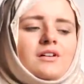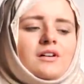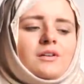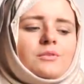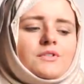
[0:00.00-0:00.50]

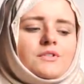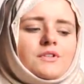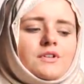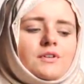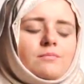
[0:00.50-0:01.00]
I was
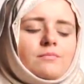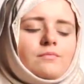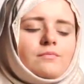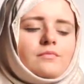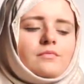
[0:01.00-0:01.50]

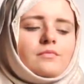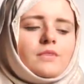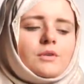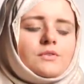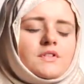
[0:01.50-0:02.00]
in
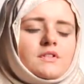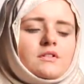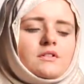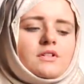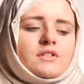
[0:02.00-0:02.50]

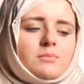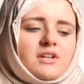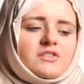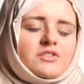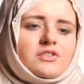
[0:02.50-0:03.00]
this
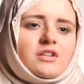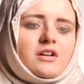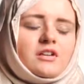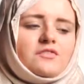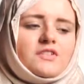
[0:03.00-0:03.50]
masjid
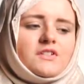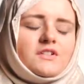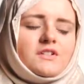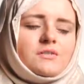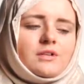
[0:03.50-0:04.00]
that I'd
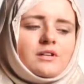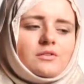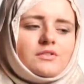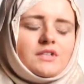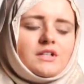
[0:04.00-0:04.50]
visited when
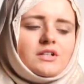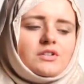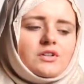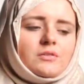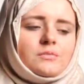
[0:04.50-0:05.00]
I was in
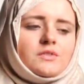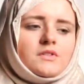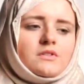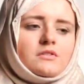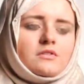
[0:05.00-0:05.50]
Egypt,
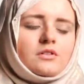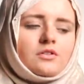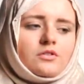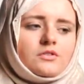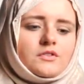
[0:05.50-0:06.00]
and
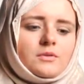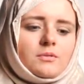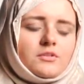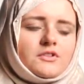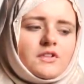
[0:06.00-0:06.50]
I'd gone to
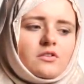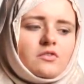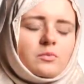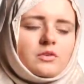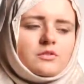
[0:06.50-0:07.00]
it
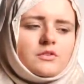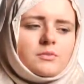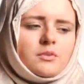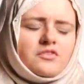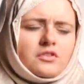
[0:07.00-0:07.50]
myself
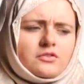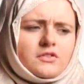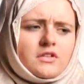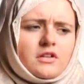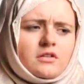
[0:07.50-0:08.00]
because my
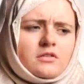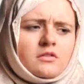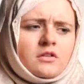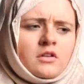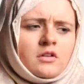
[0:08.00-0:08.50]
fiance
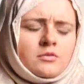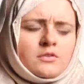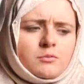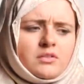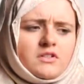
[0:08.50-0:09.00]

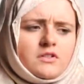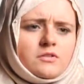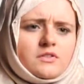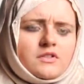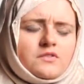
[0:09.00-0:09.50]
was busy
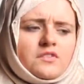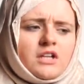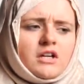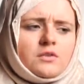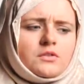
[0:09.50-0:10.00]
doing something
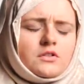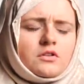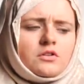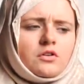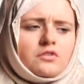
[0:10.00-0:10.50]
else, and
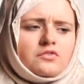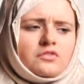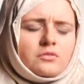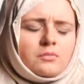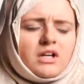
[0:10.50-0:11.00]
I'd gone
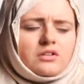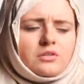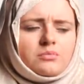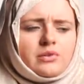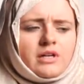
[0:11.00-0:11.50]
for
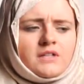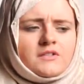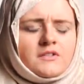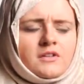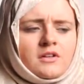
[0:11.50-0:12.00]
Maghrib prayers,